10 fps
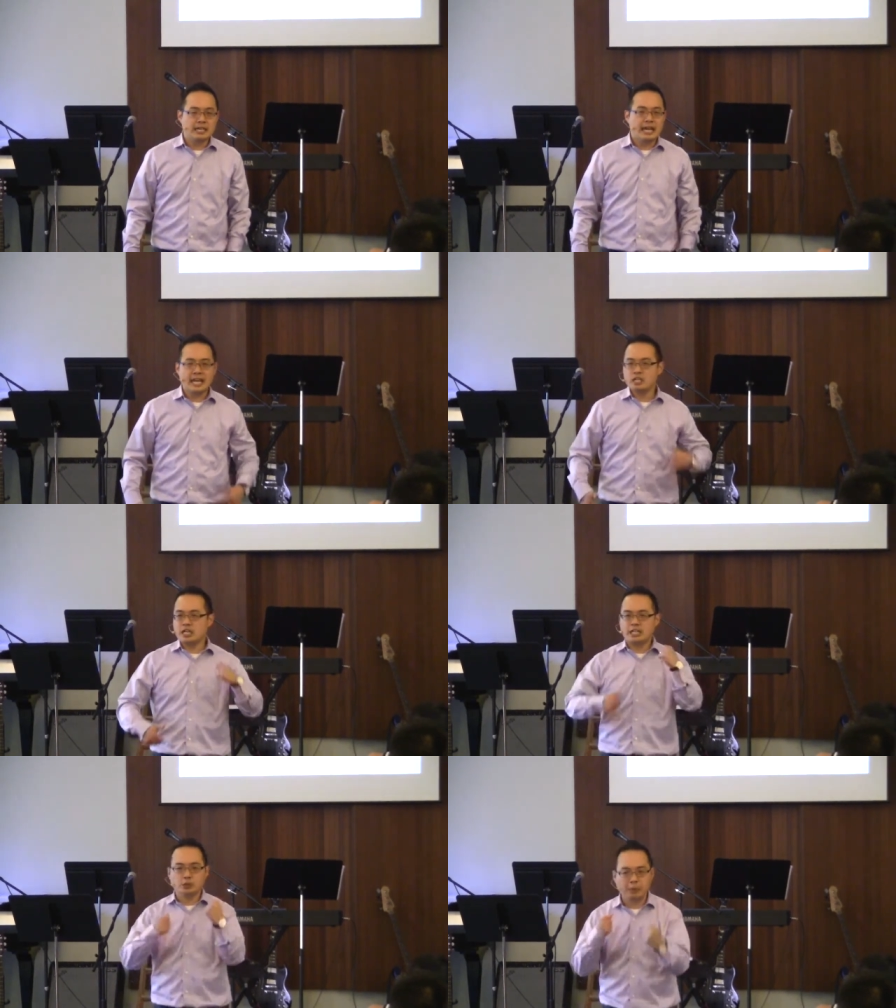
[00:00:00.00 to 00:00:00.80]
And
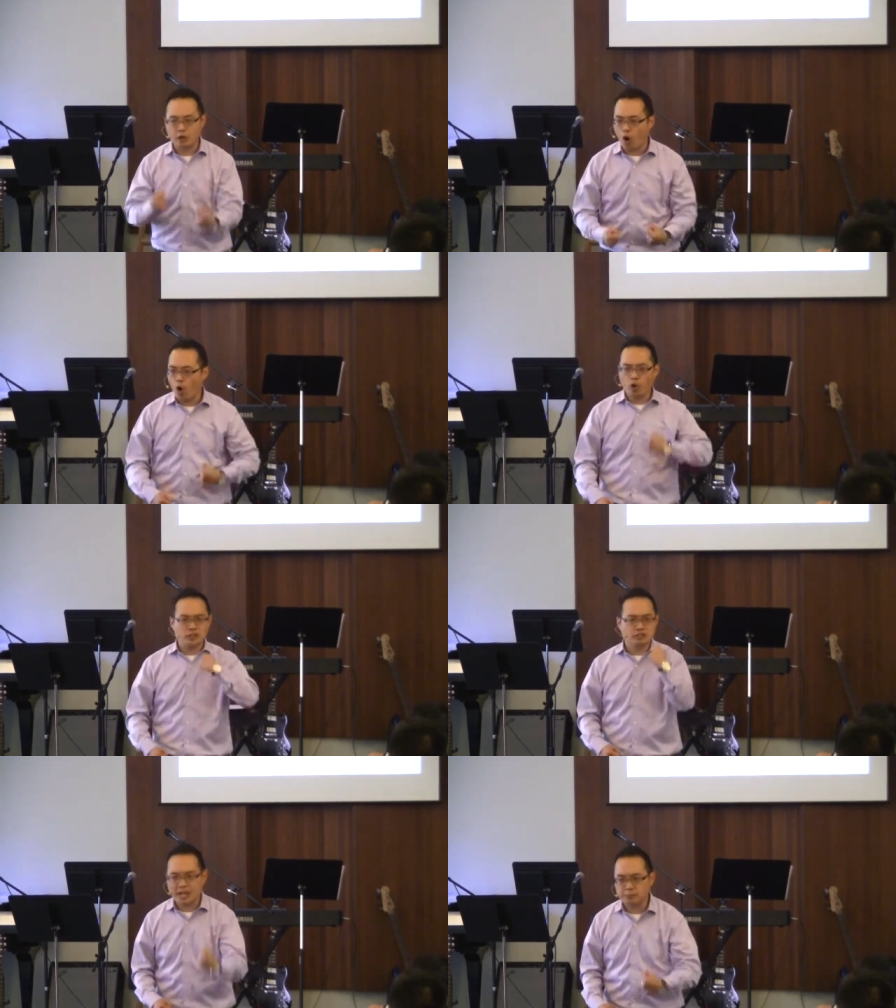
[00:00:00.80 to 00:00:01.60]
he spent all
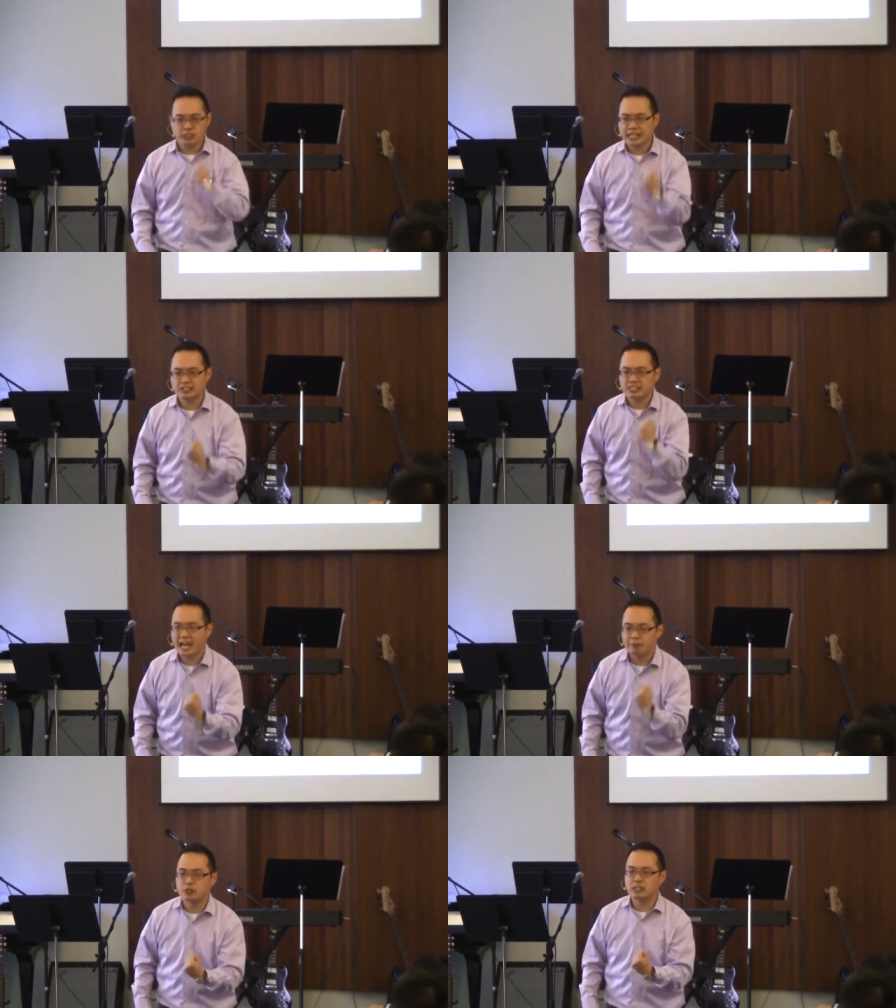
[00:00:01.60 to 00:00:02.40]
his time chasing
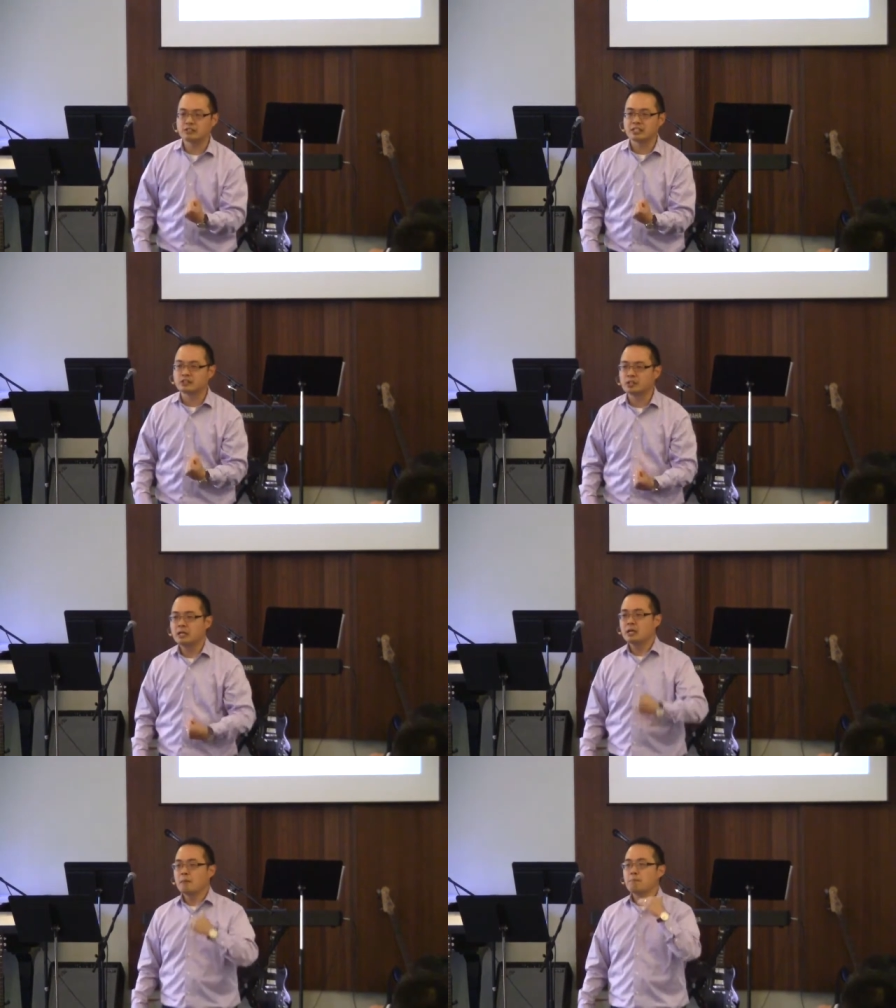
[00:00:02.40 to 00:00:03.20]
after these things,
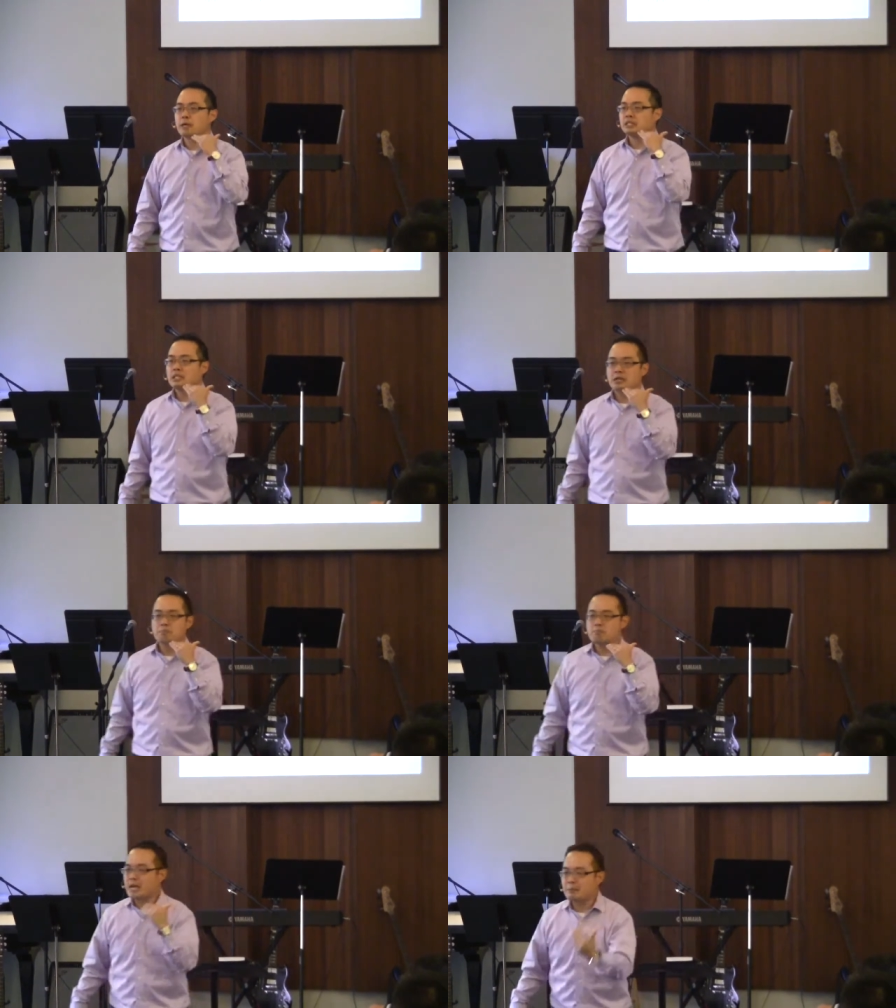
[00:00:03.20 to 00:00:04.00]
but
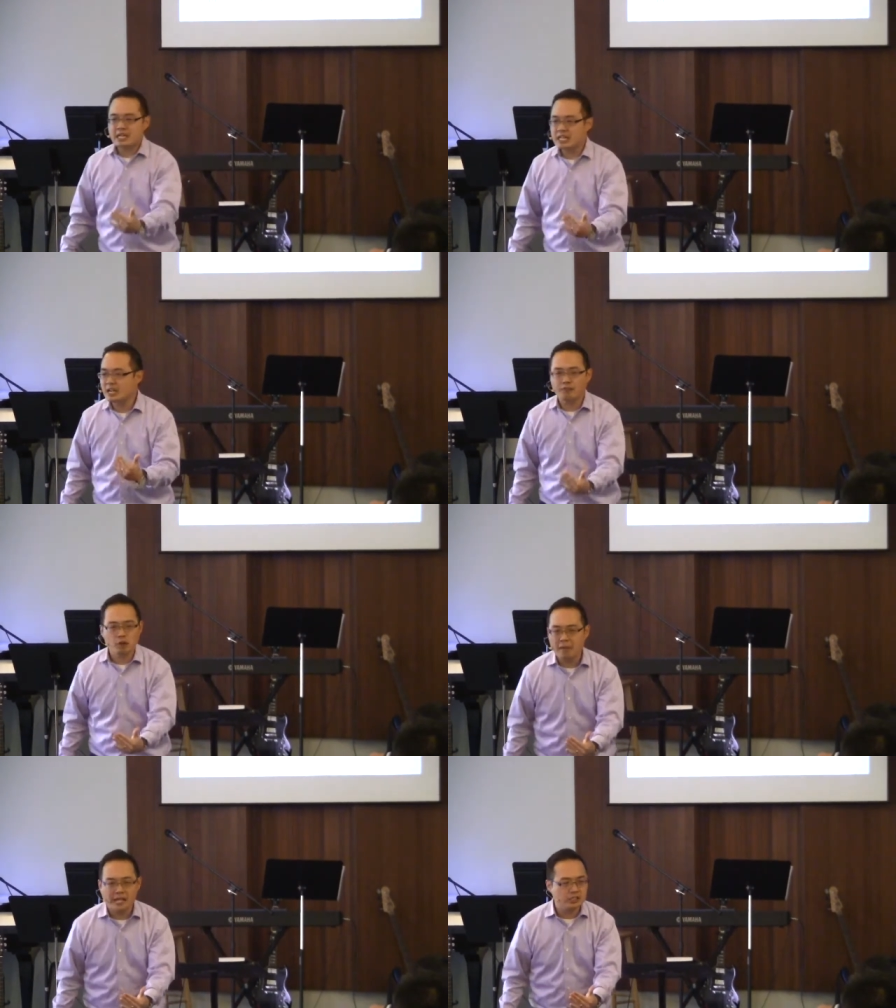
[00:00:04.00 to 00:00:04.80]
maybe he never
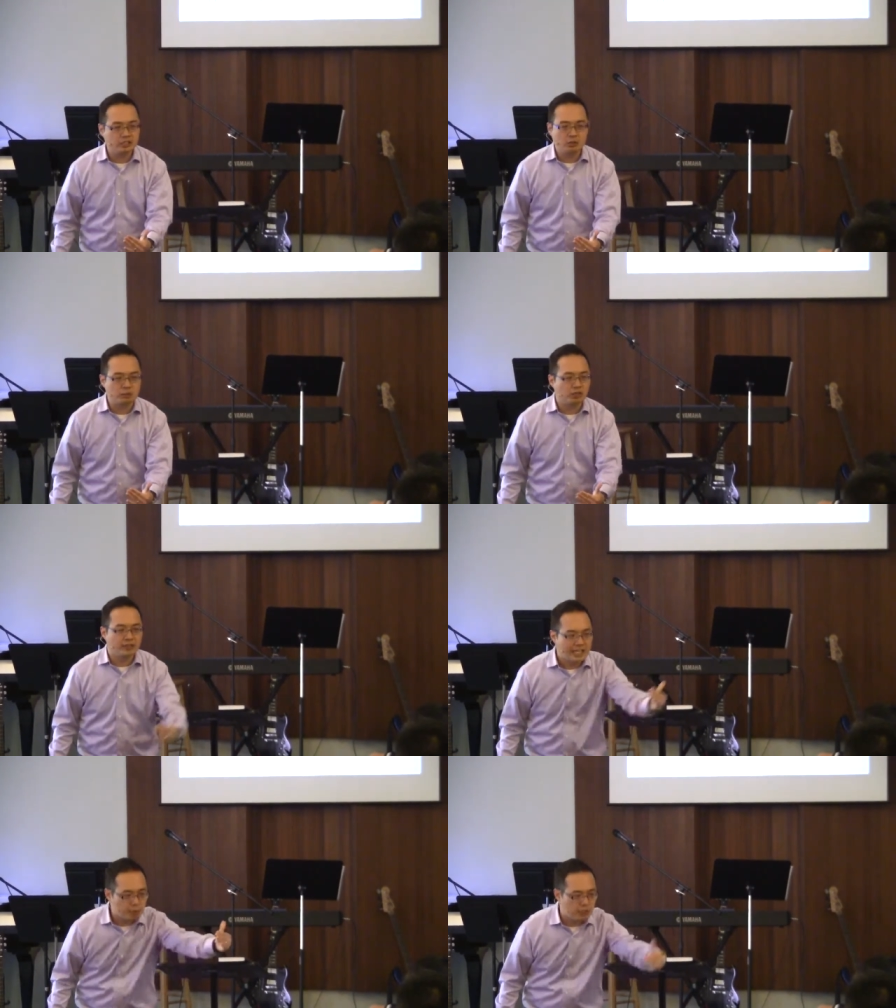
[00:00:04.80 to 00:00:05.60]
imagined to himself
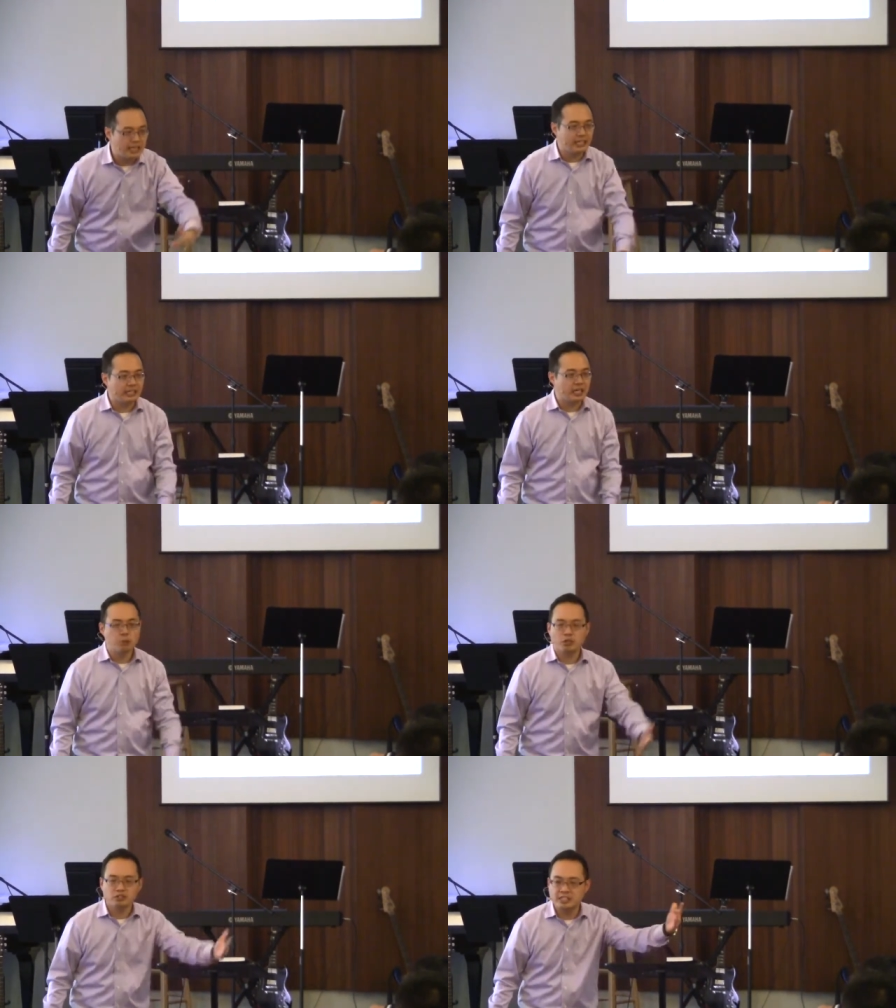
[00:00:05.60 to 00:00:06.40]
that he would get it.
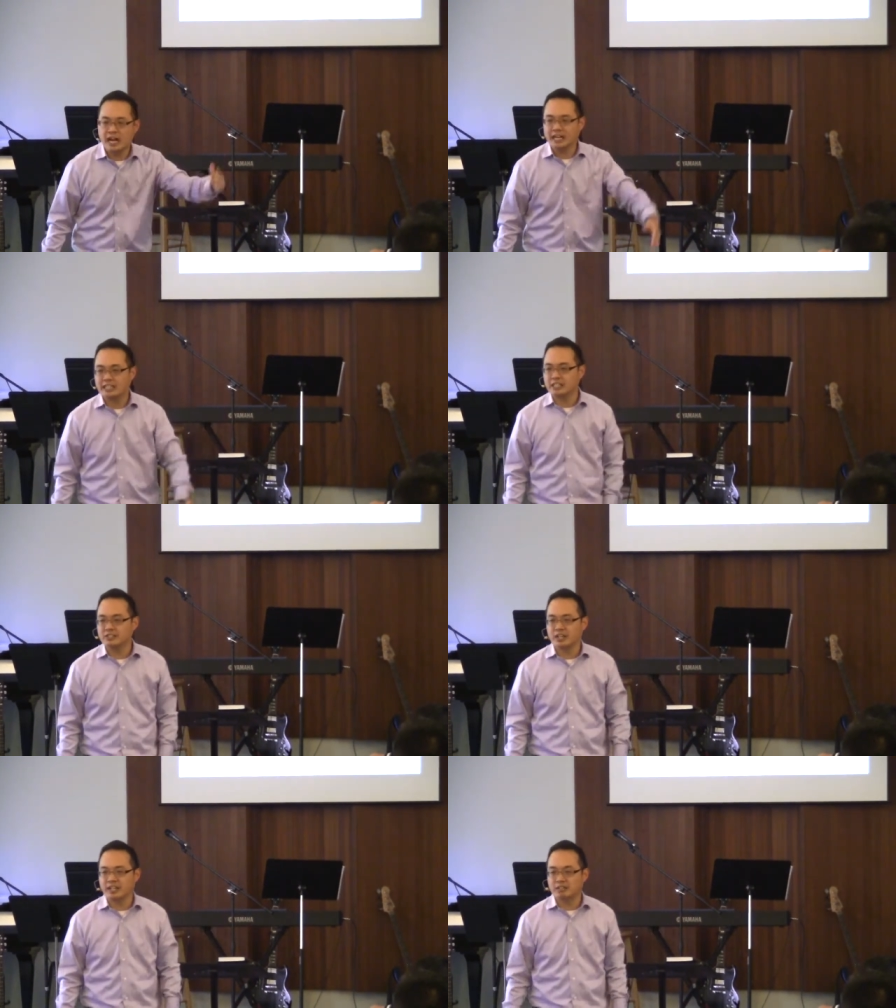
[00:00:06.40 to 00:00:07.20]
And once he got it,
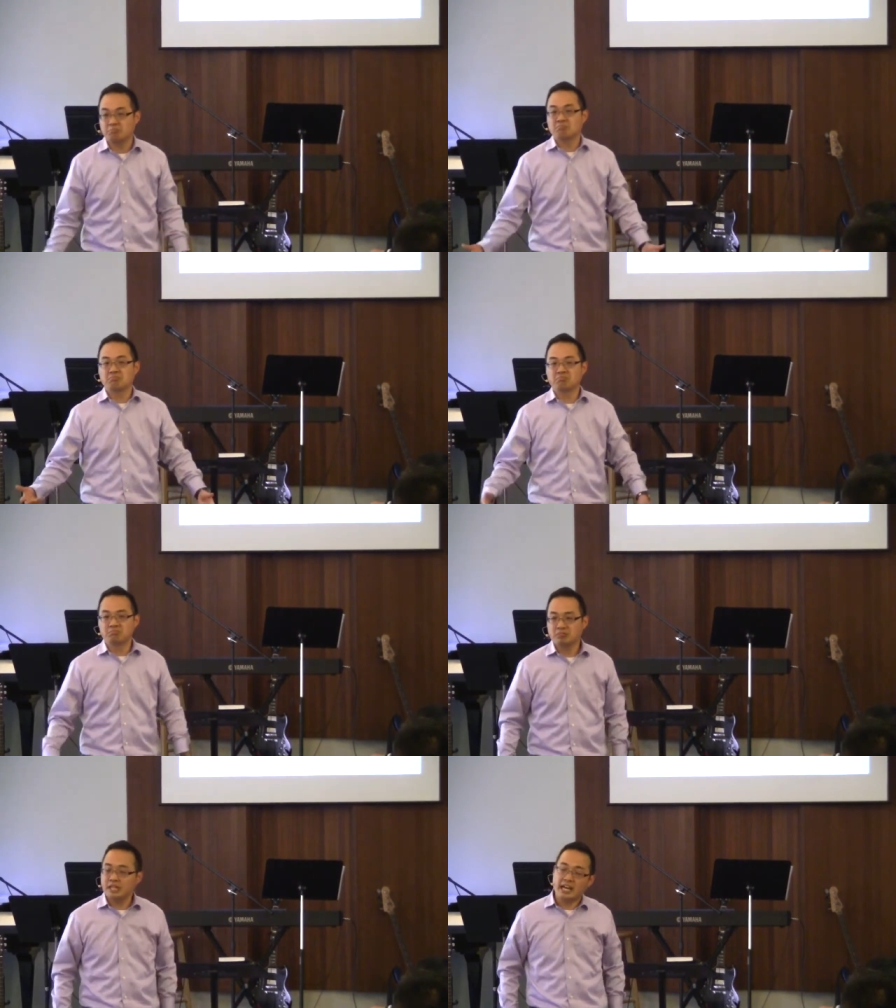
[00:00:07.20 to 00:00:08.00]
he's like,
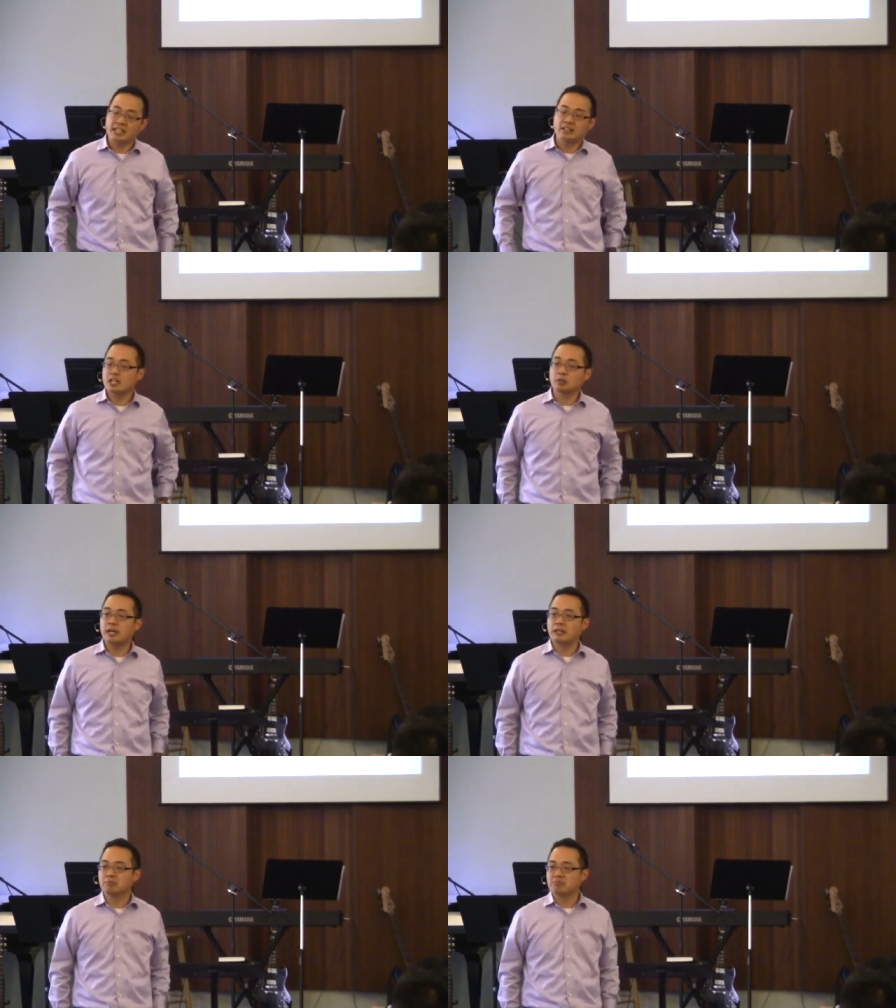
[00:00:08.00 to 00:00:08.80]
yeah, not that great.